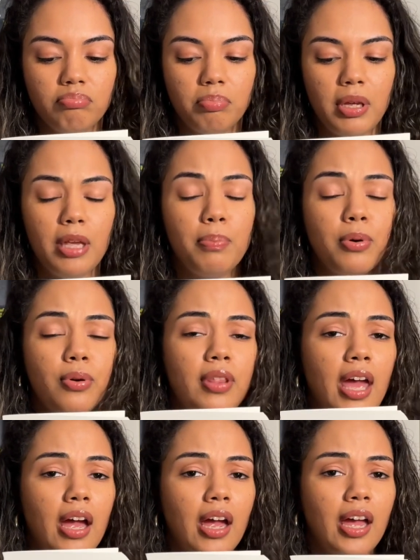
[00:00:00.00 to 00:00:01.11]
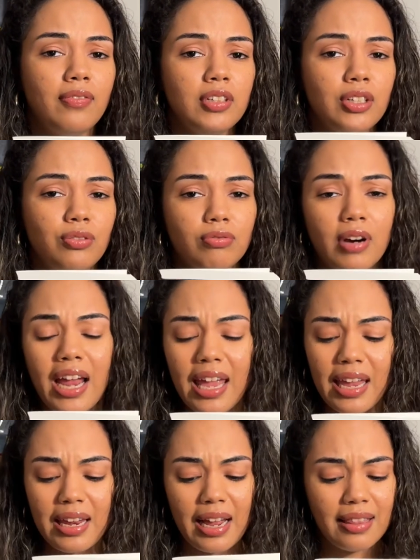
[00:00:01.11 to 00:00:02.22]
people that have done
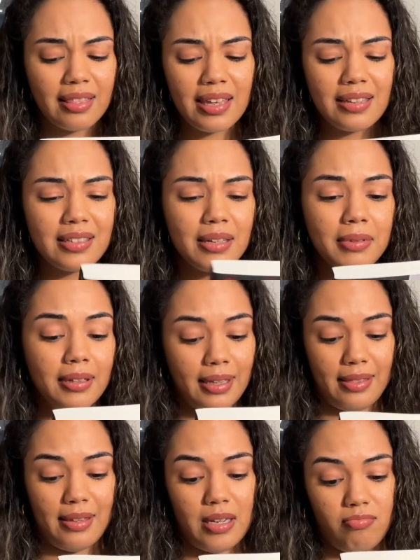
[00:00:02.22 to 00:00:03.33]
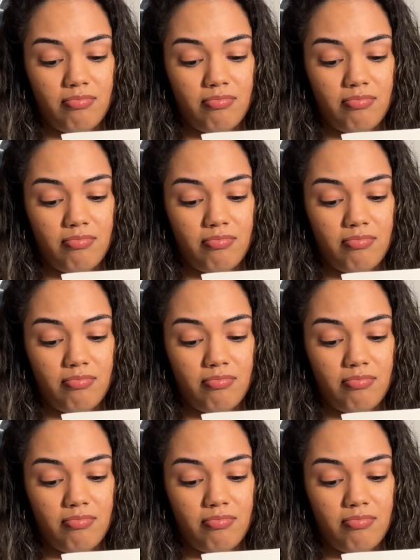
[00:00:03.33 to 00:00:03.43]
right. I think something like that.